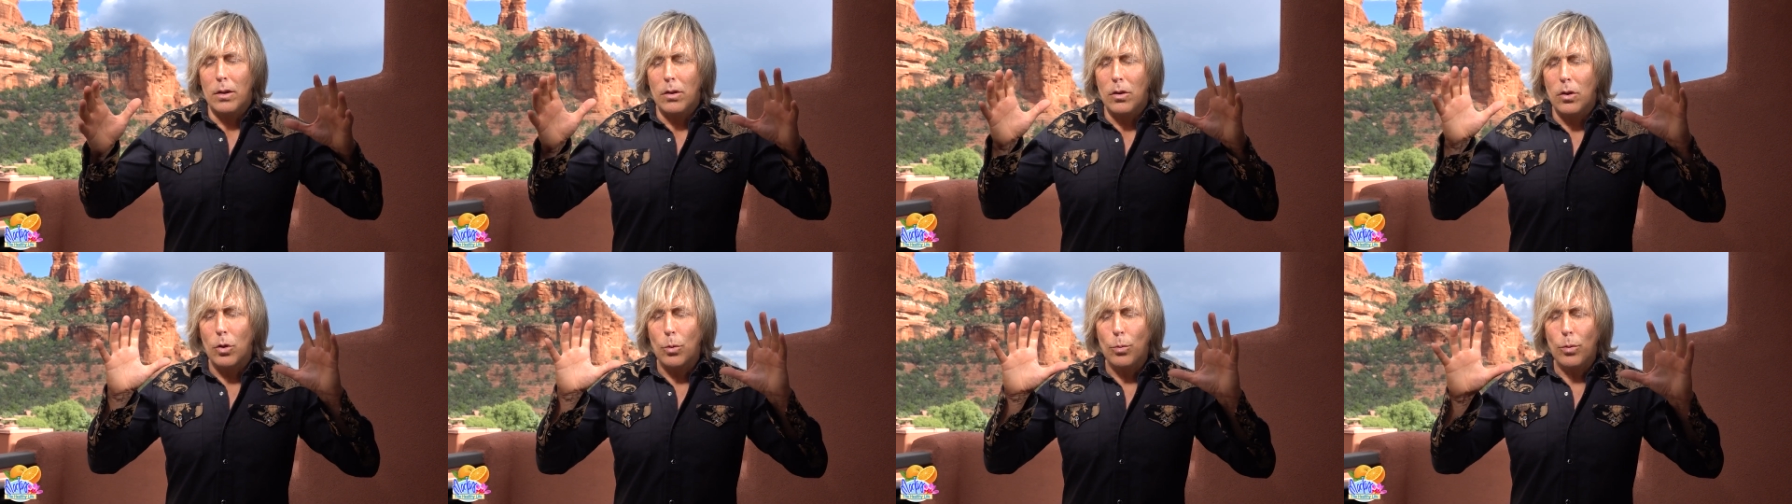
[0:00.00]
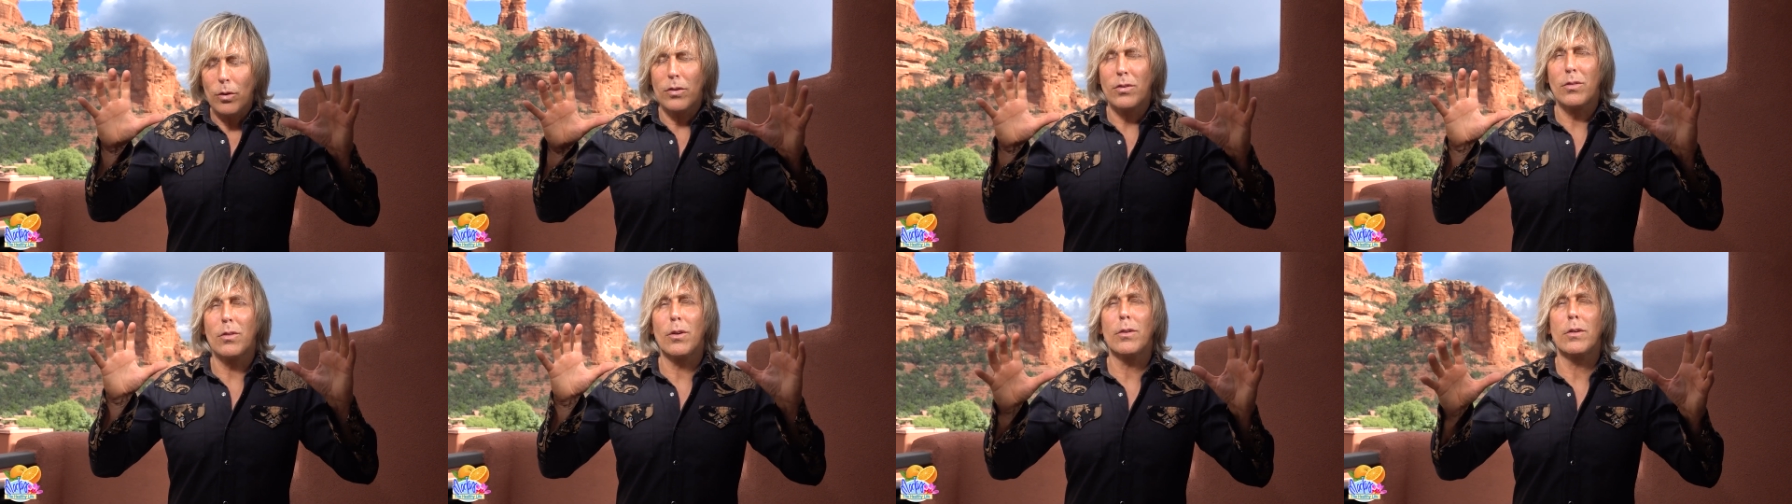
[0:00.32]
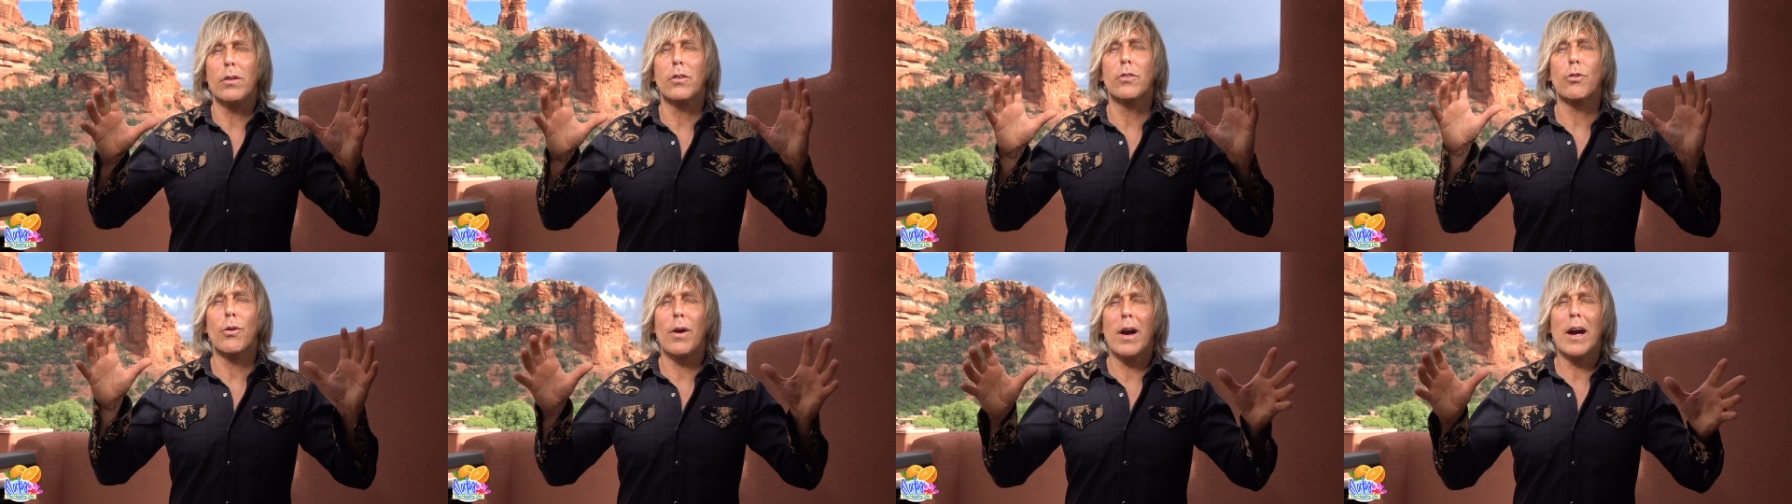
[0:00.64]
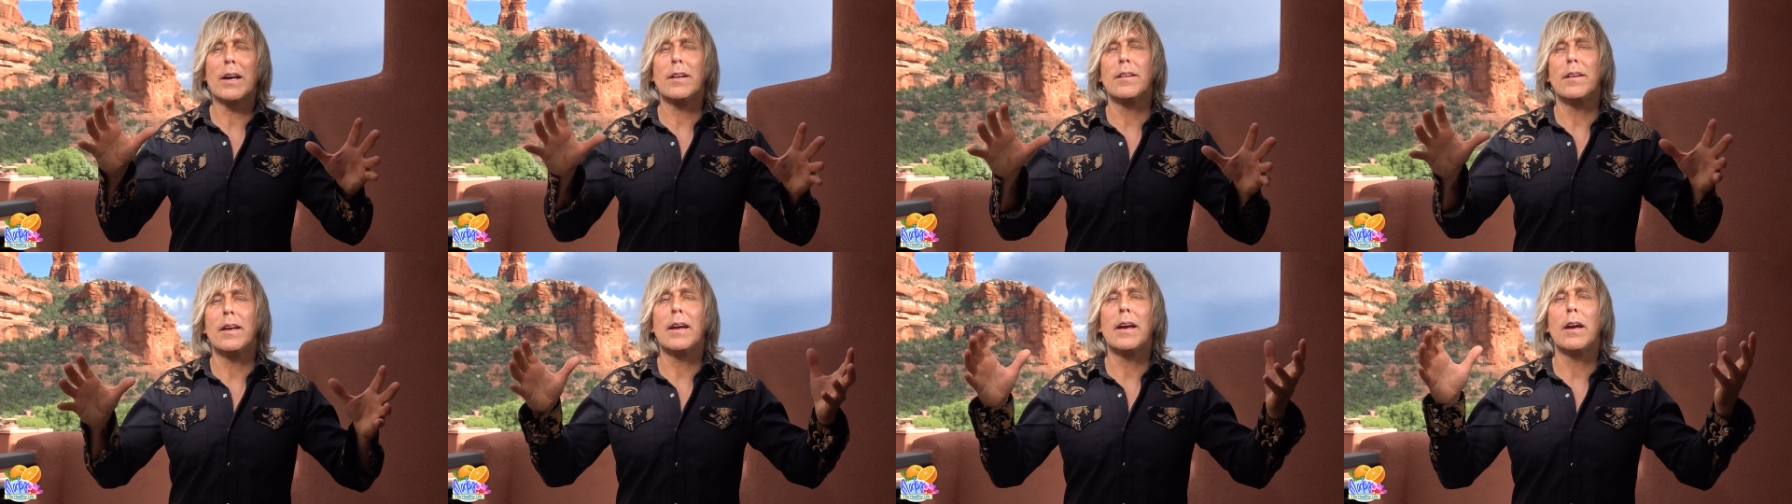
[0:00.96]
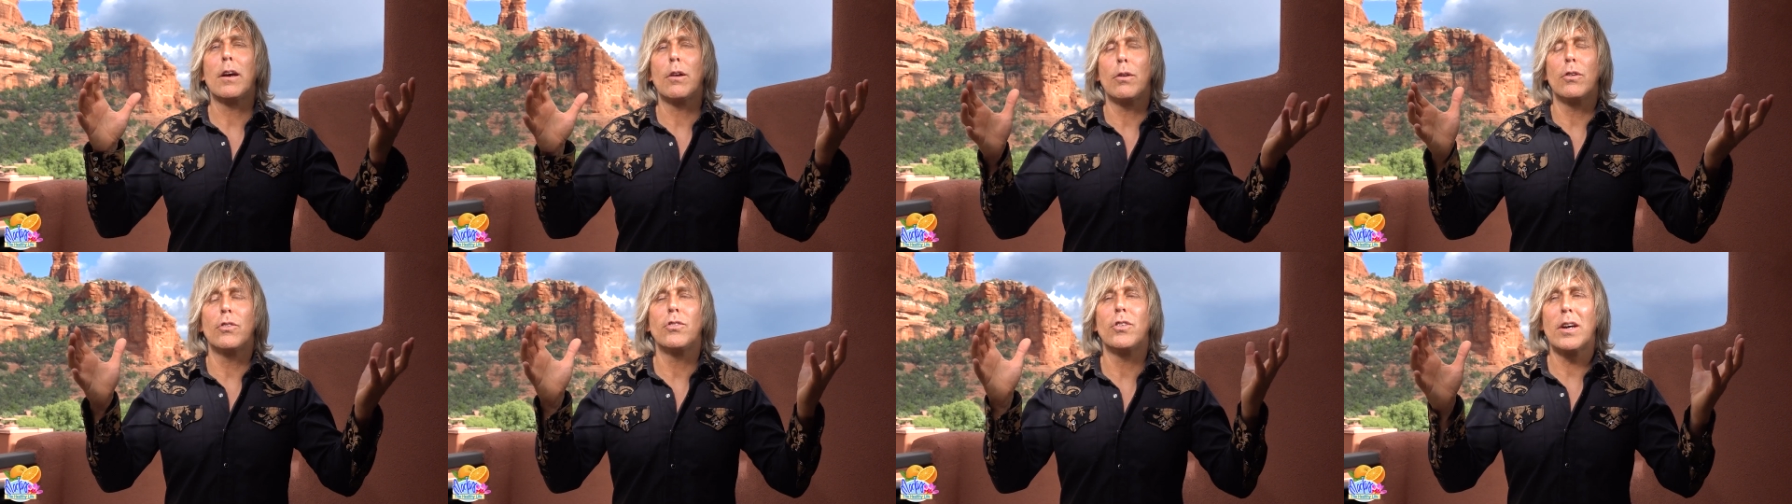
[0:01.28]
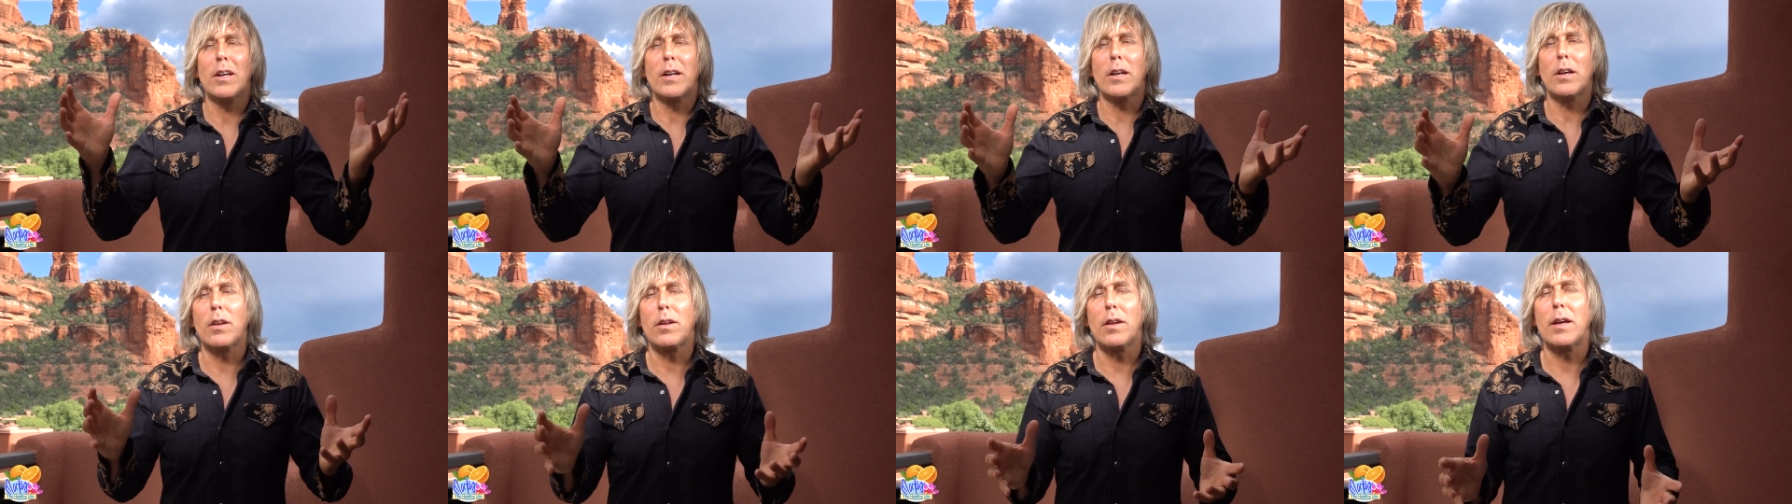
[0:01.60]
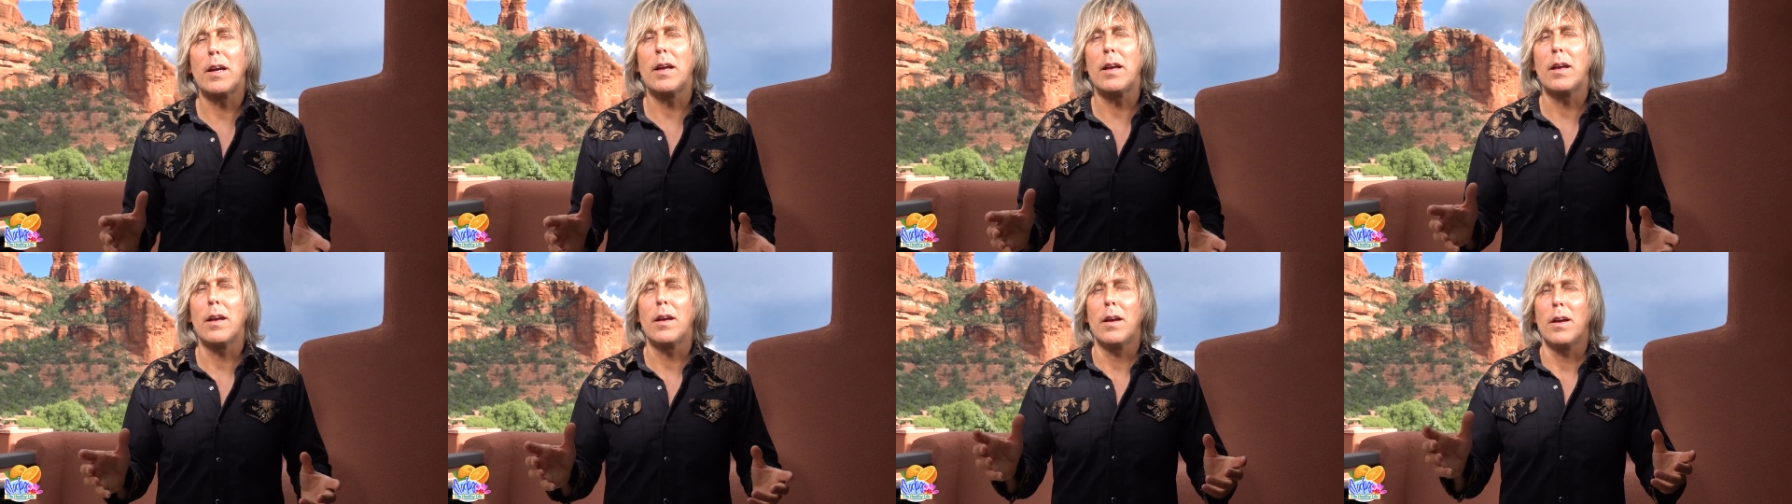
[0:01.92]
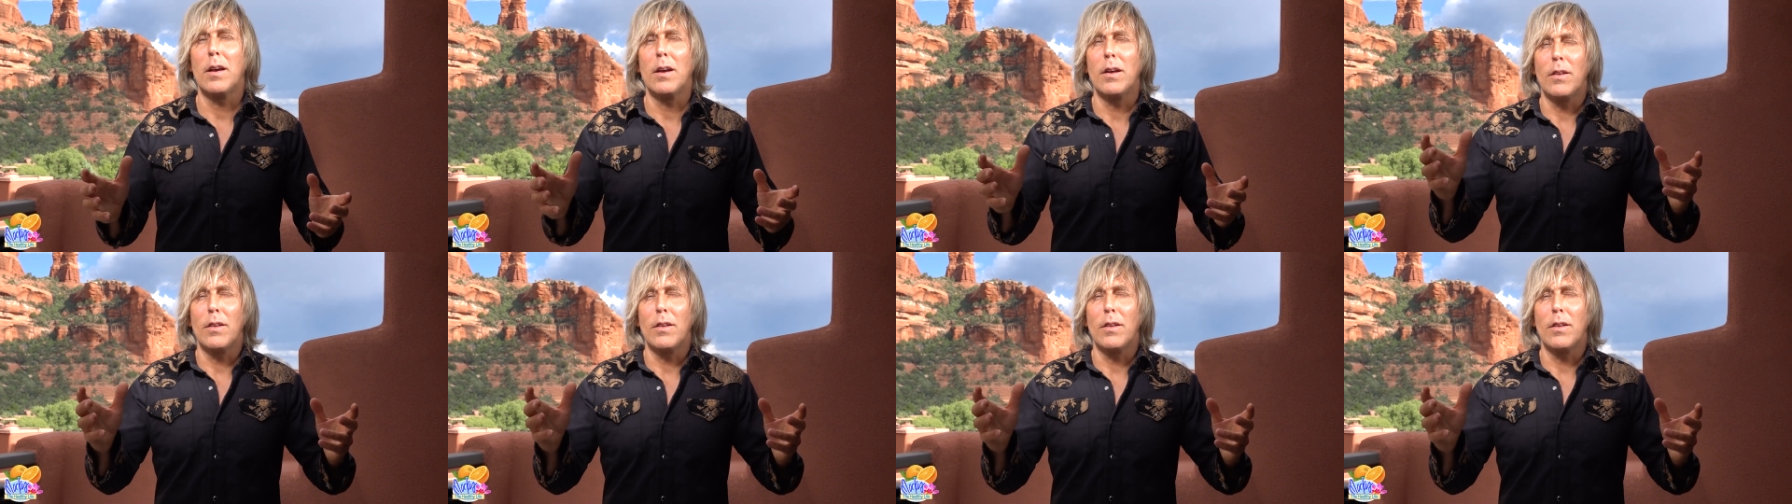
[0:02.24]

you will start attracting energetically